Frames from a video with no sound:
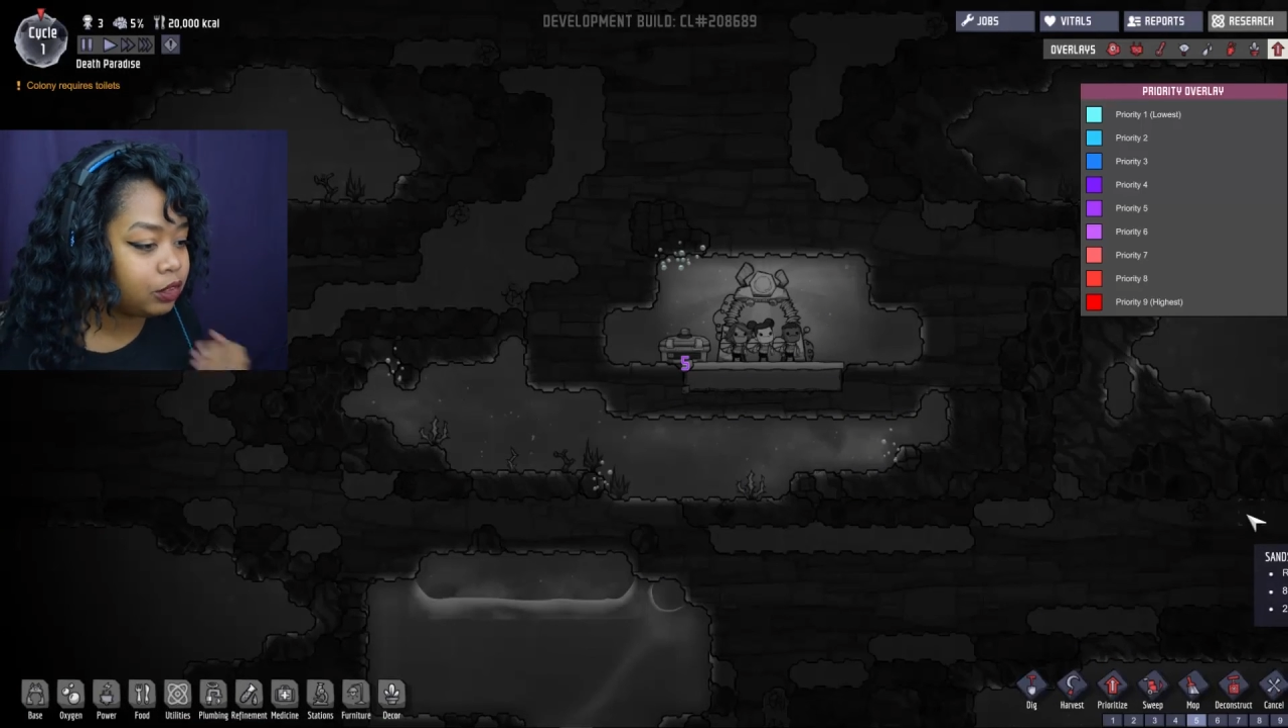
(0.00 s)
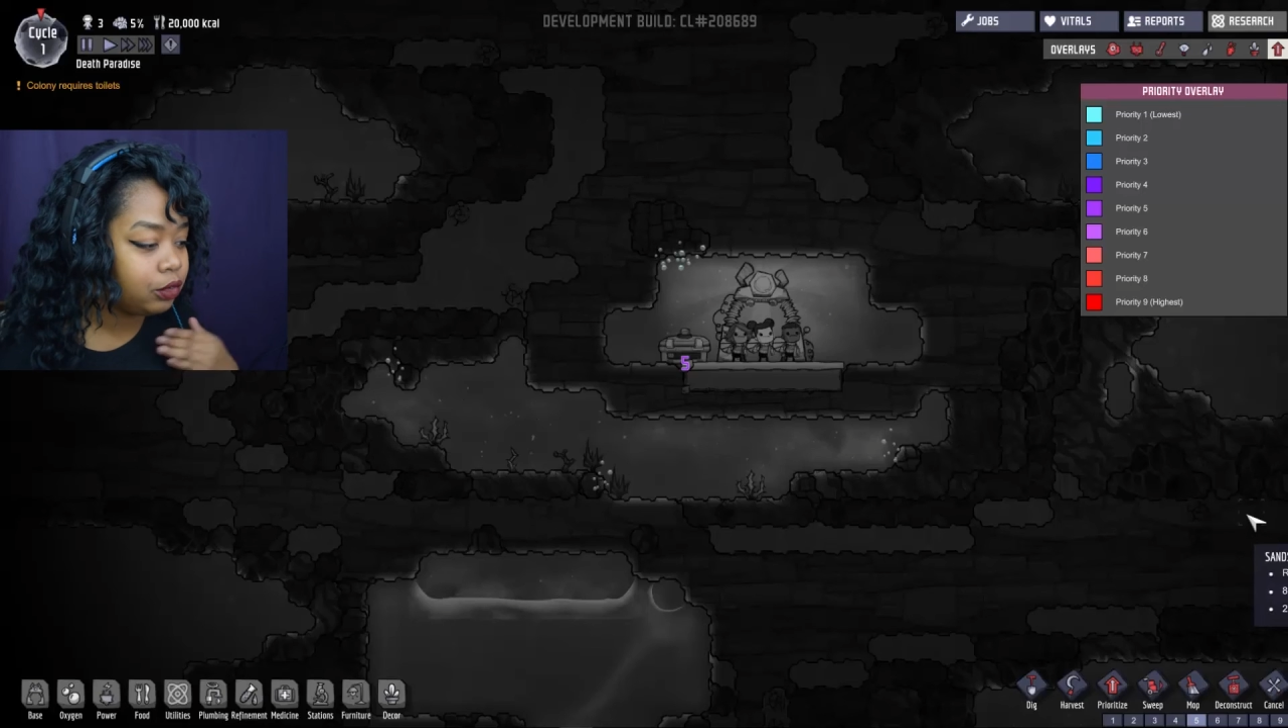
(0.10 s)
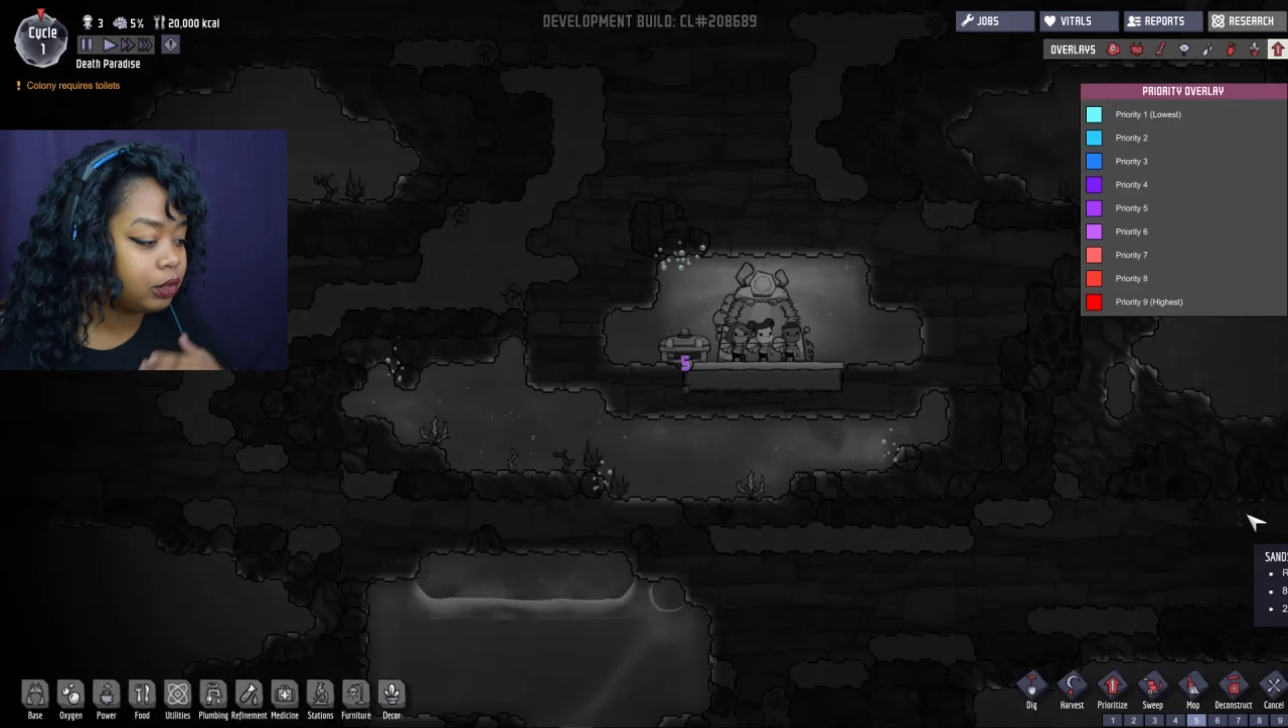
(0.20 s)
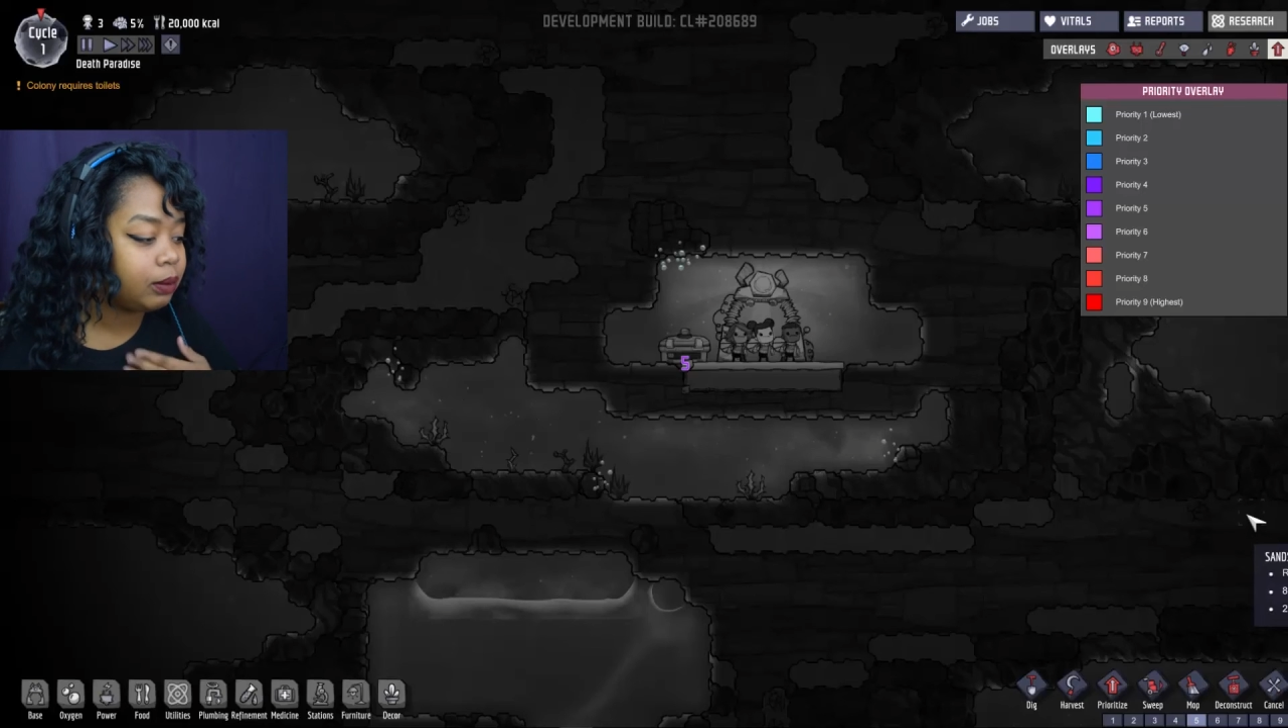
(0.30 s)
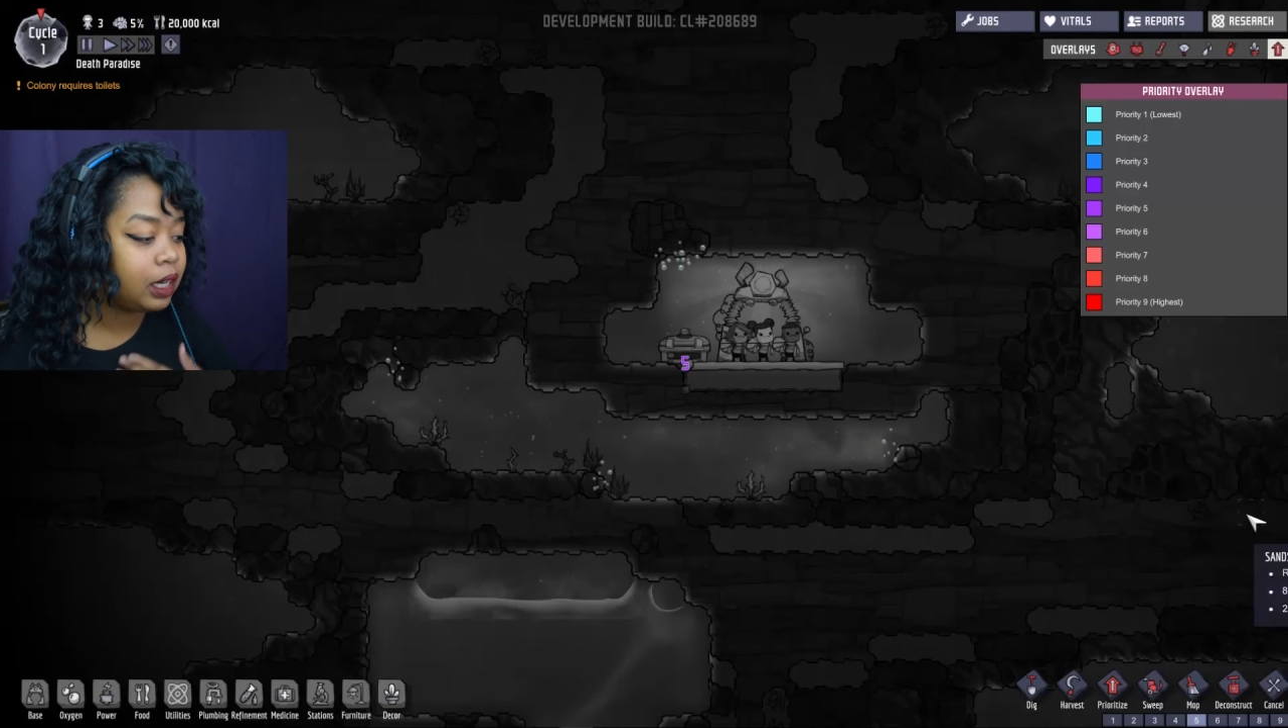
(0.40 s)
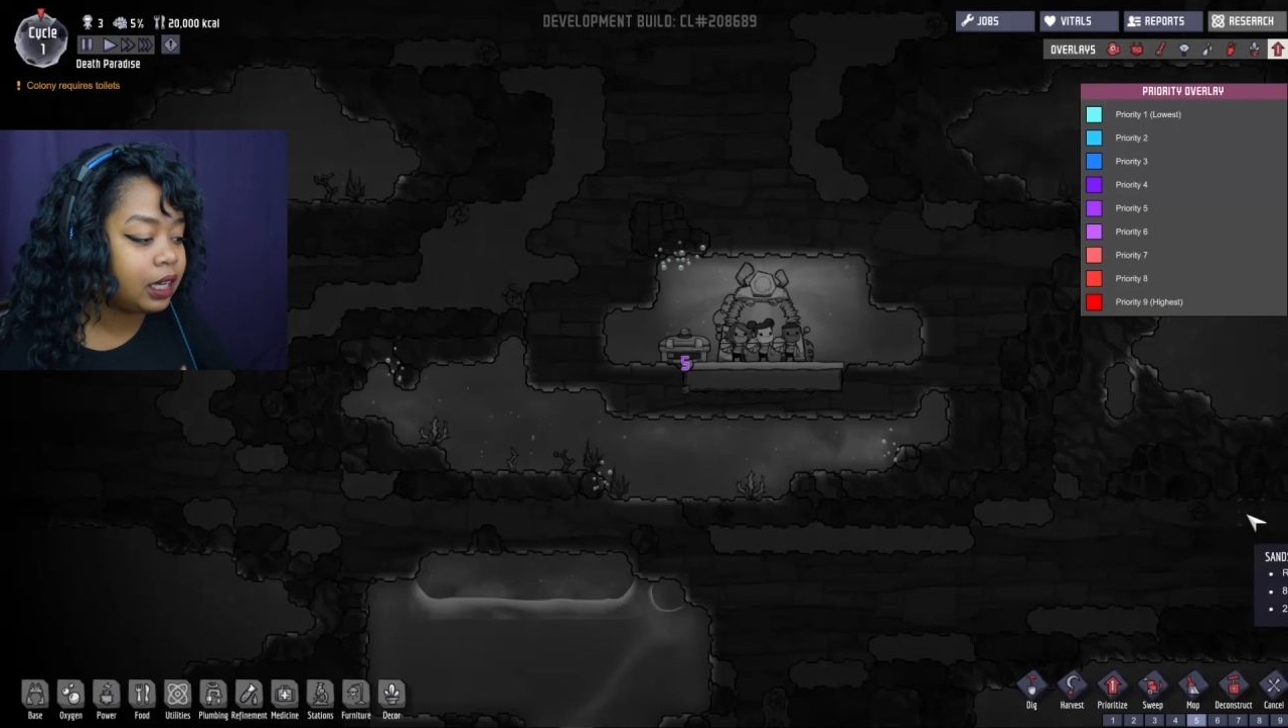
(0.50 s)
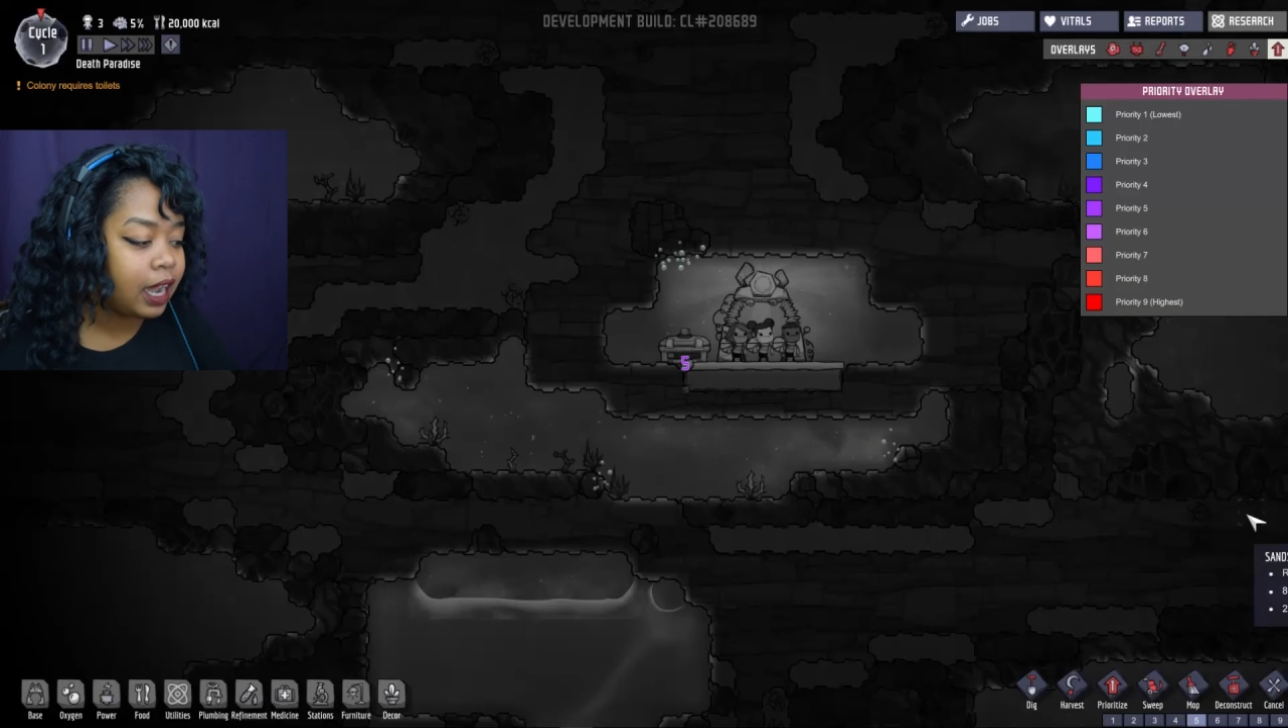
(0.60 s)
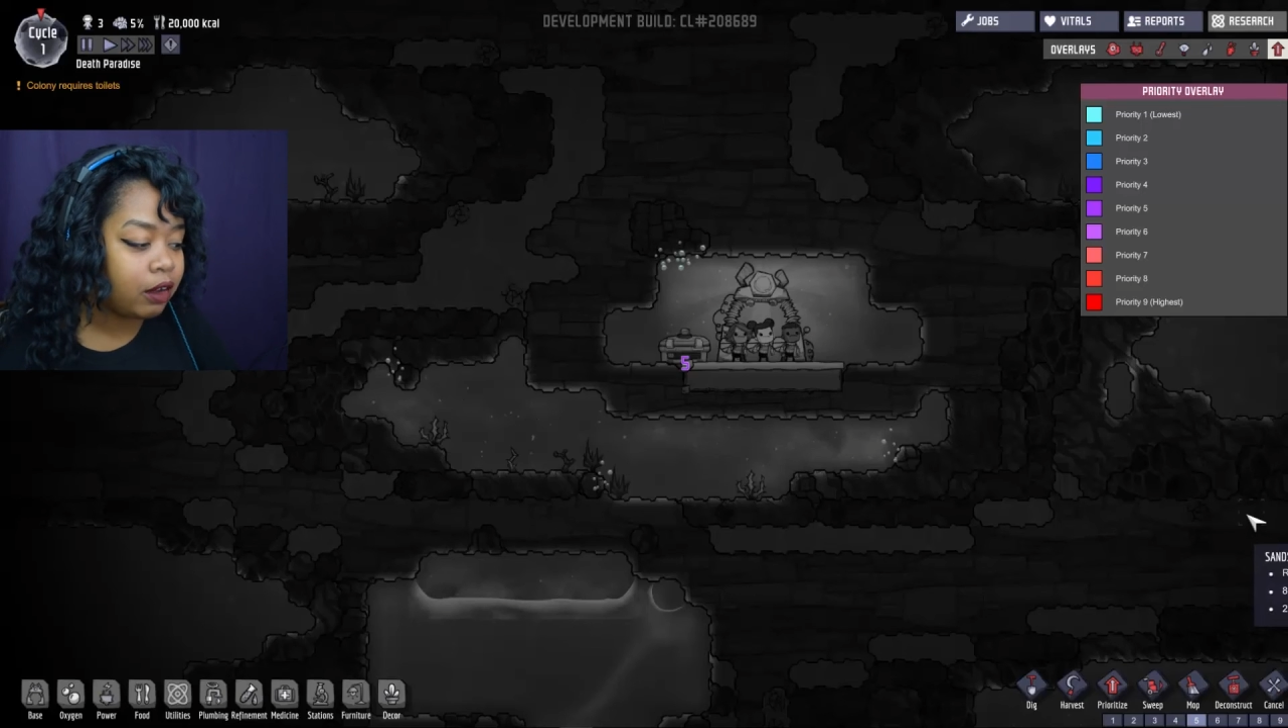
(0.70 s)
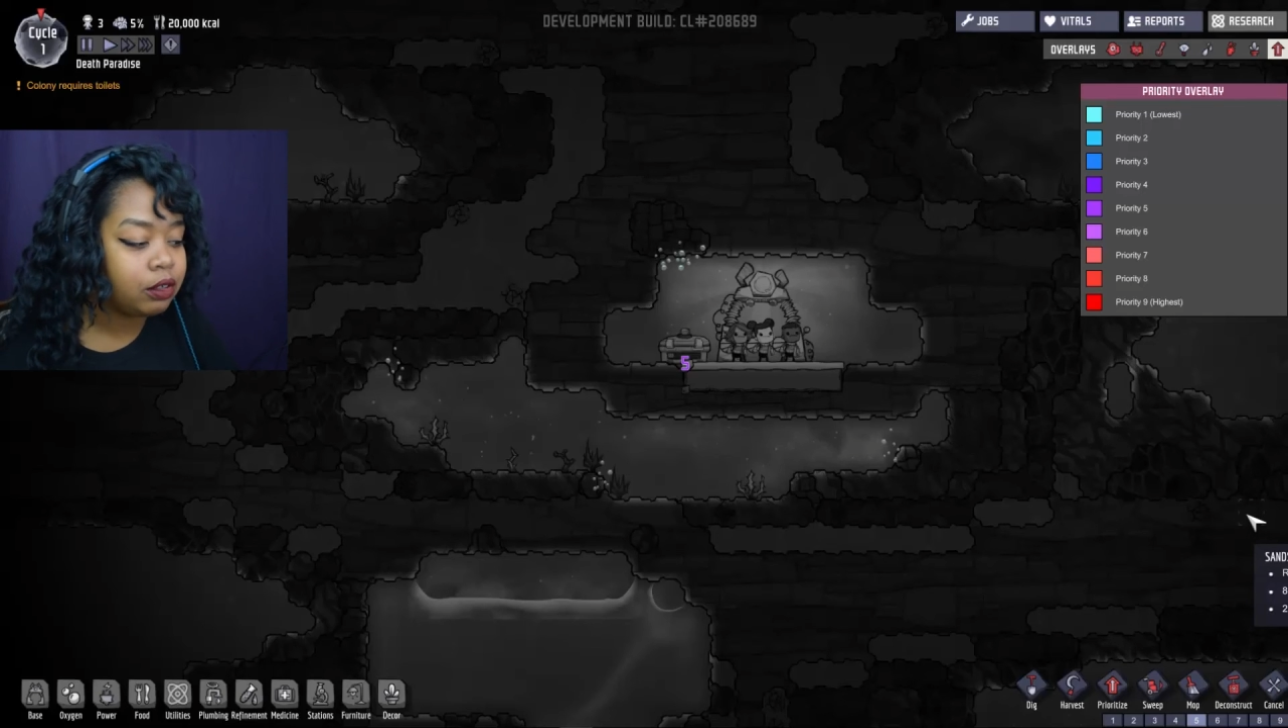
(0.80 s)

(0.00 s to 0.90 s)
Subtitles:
do something now,